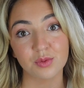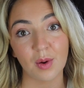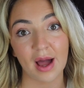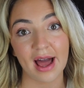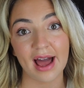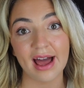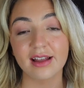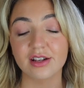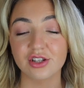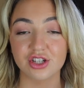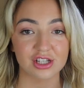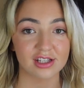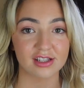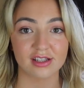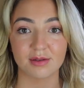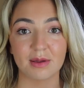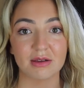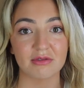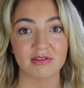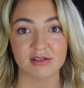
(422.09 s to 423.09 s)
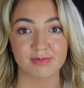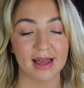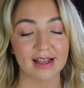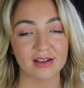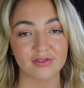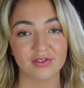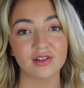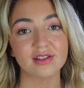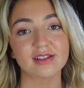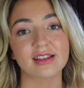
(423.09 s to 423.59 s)
to wear, just to be
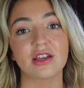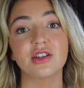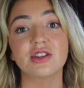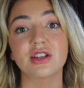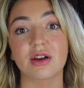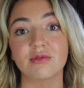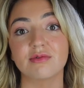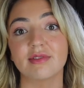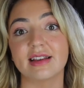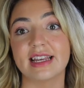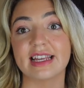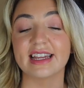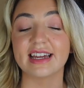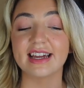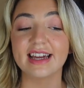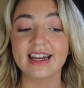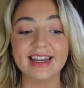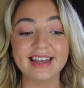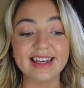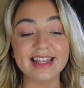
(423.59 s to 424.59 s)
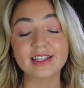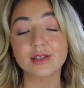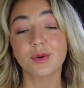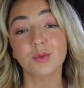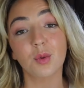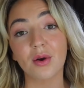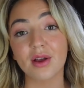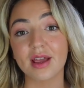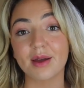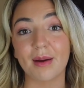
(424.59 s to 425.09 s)
respectful, so you don't really need to
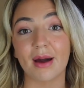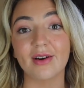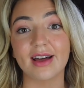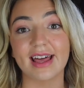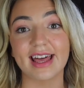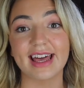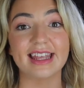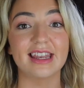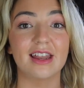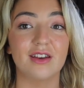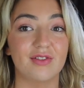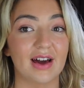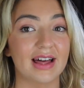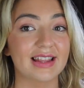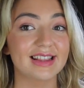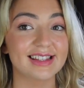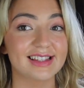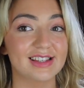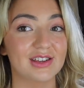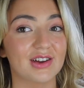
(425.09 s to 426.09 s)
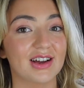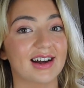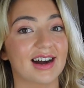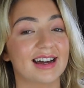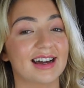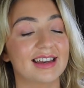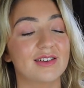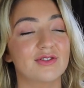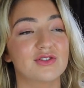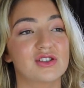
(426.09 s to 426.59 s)
worry about it in advance. You can
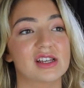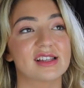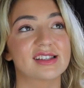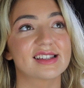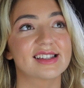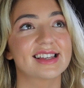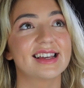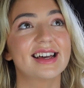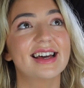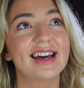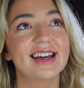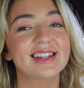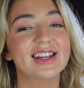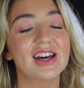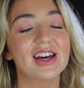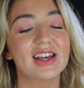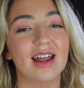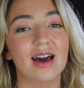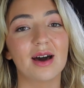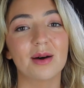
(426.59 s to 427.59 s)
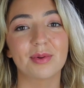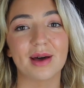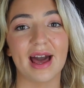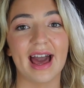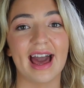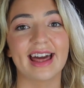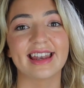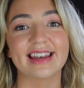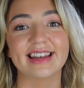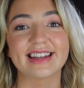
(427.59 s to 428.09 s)
kind of just turn up
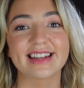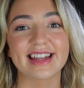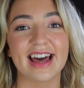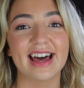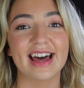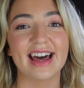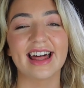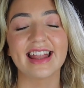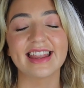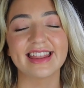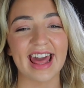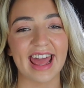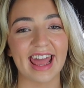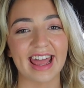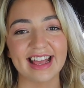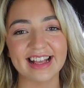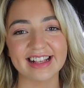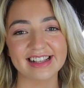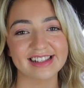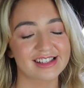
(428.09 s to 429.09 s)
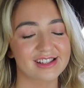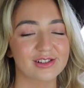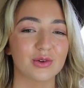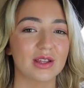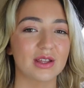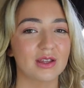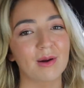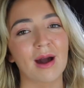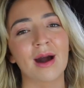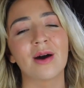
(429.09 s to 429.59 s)
and Uh, they
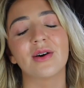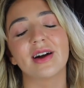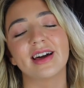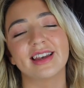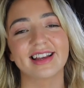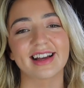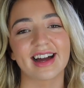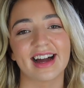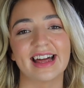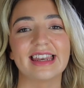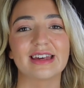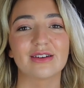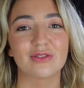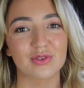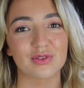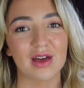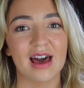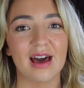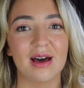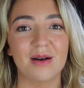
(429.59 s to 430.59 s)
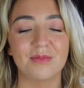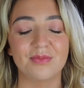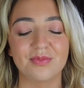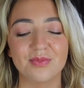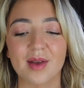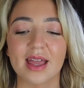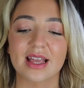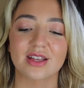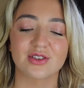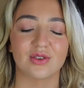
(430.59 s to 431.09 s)
sort you out and kind of um,
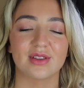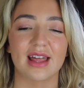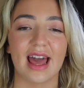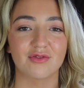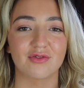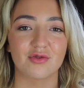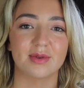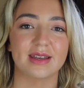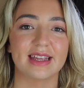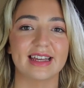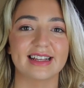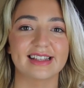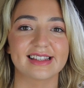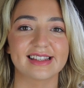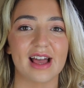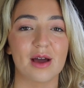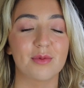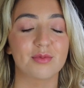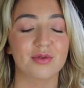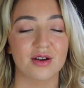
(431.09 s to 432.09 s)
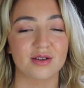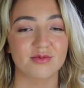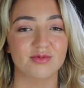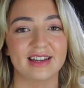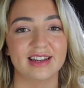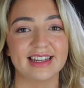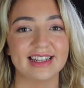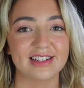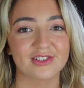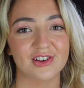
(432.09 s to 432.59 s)
make sure that everybody is
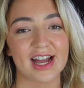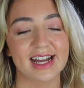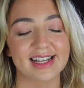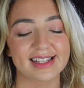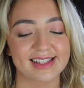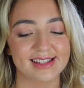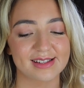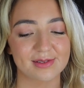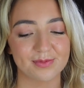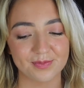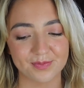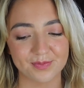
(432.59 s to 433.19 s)
appropriately dressed.